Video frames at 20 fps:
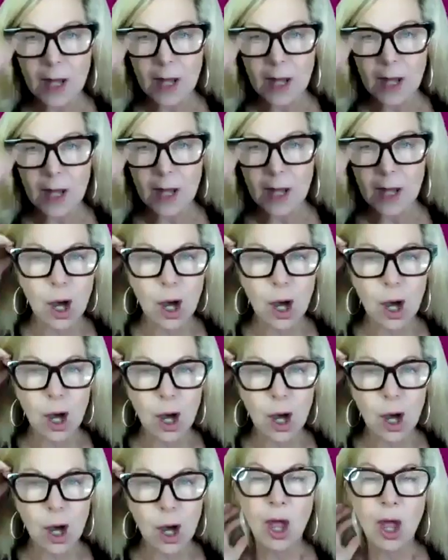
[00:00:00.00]
And
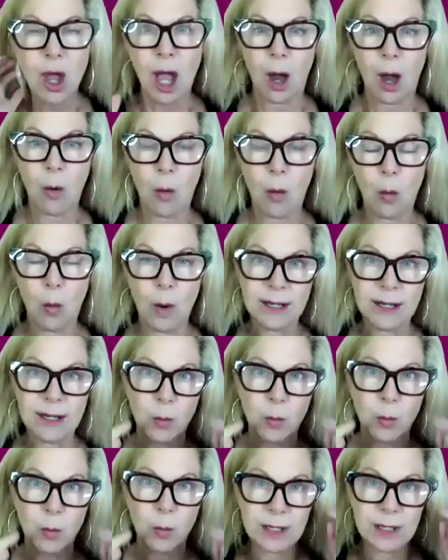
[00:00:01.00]
so
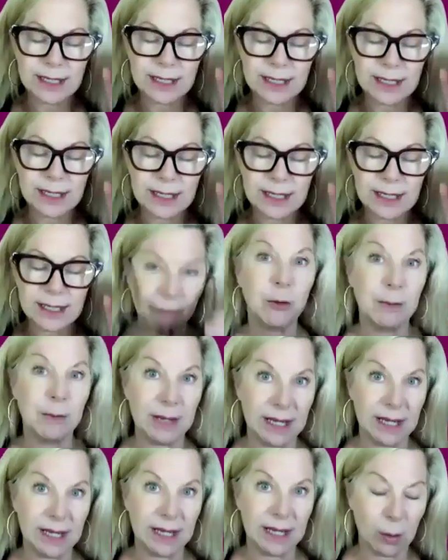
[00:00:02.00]
what came up
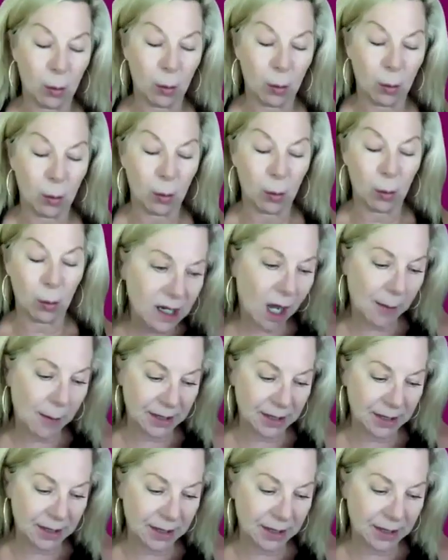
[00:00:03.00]
for me and what's been
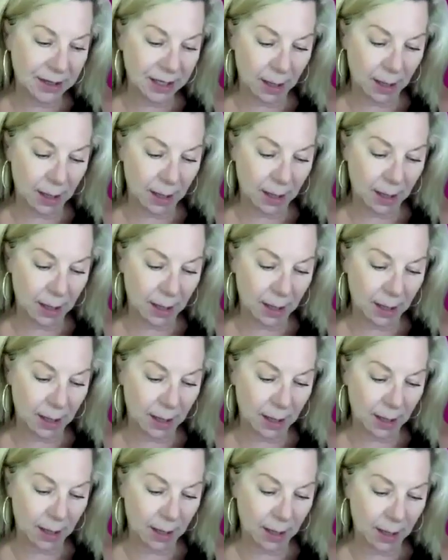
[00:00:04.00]
coming up for me is
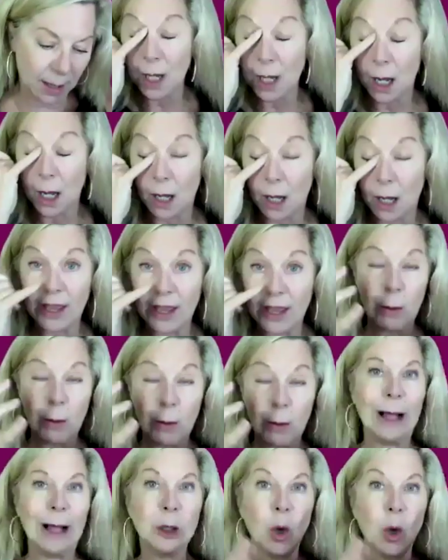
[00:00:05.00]
this concept of
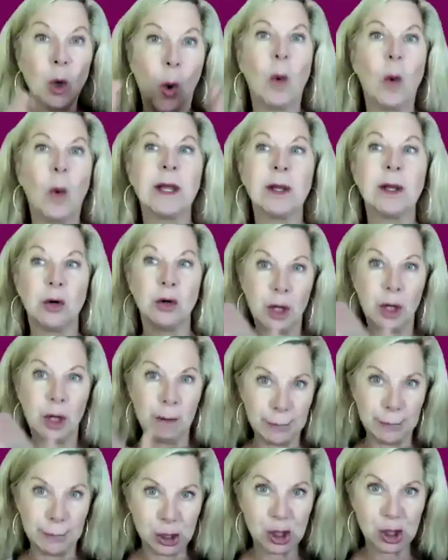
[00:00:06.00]
a
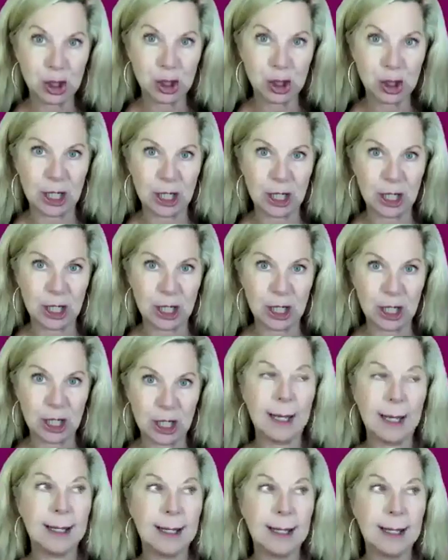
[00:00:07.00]
well-oiled machine.
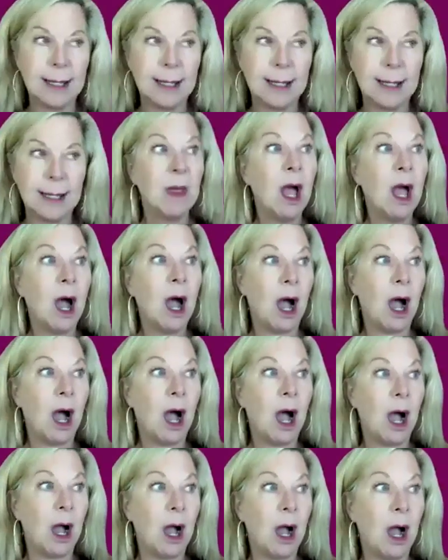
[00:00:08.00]
Now,
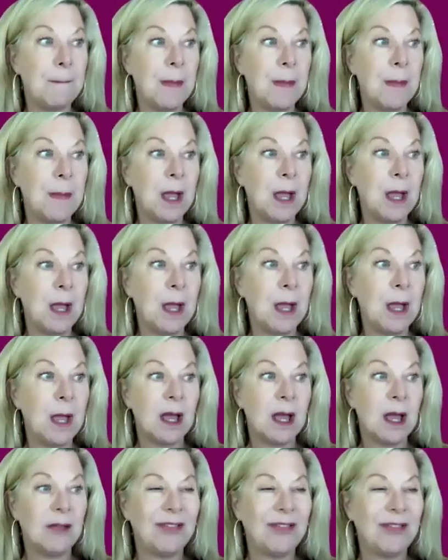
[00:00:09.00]
um,
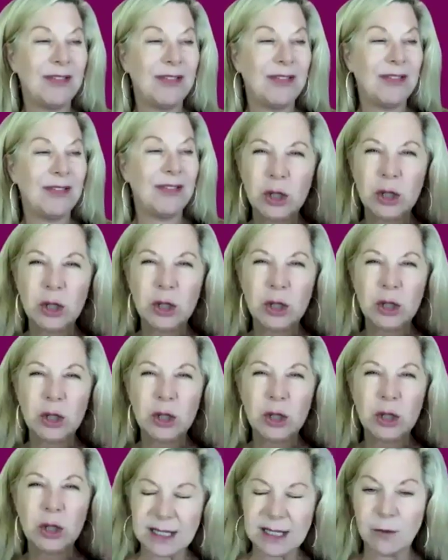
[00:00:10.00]
that's a worldly
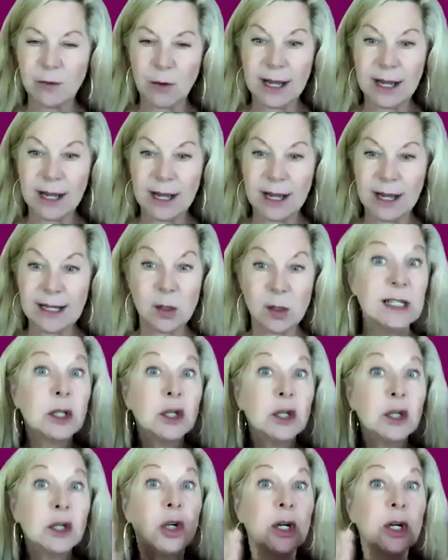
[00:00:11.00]
perspective, right? So
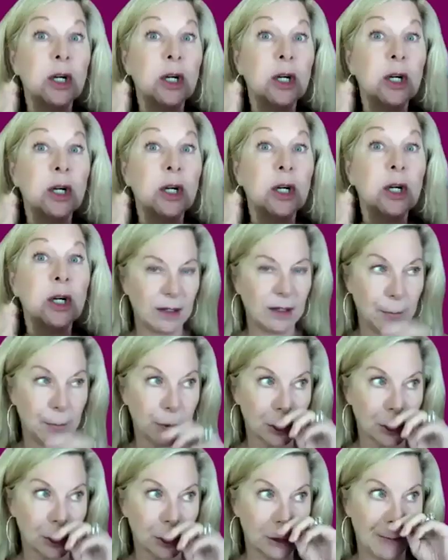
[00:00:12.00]
let's look at this from a
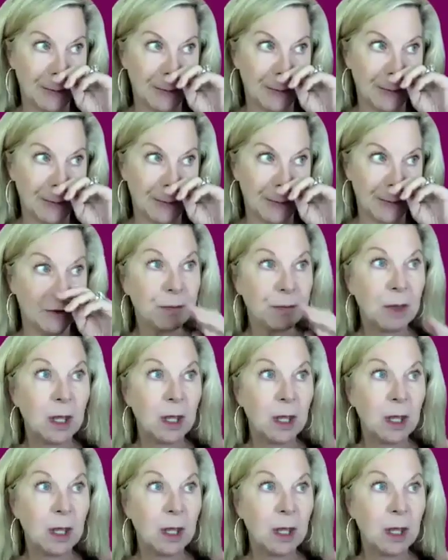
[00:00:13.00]
kingdom perspective.